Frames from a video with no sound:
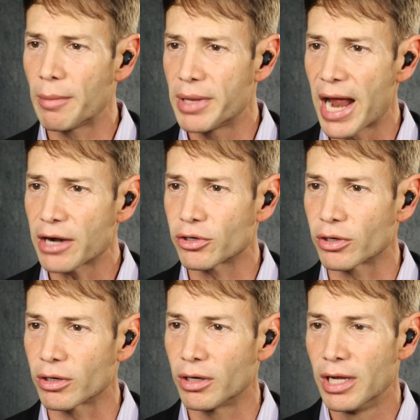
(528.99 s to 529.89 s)
I'm an
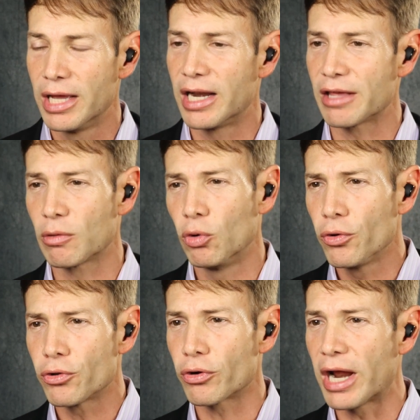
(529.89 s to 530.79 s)
actor. And I said, well,
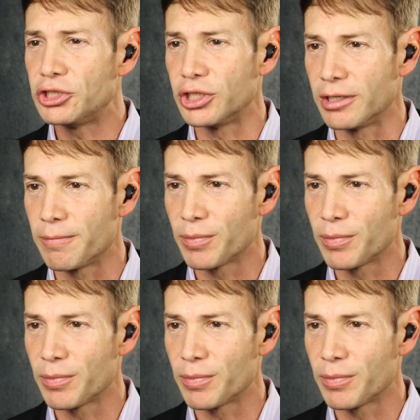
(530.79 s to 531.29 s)
who's your agent?